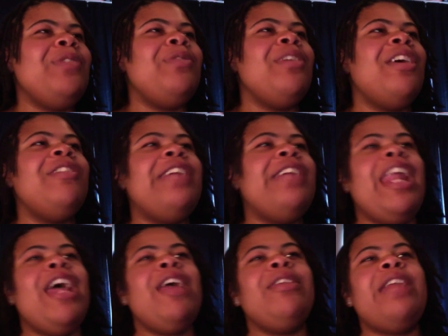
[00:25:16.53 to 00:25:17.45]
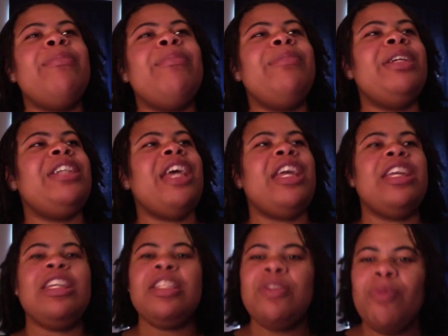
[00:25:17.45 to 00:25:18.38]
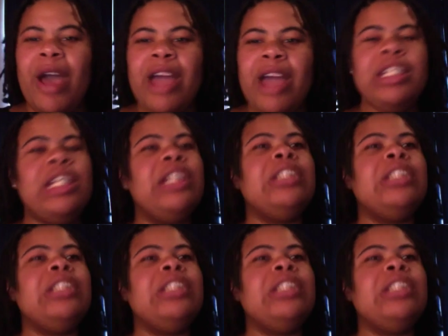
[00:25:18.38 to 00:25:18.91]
you know, that ain't, that bitch ain't his wife.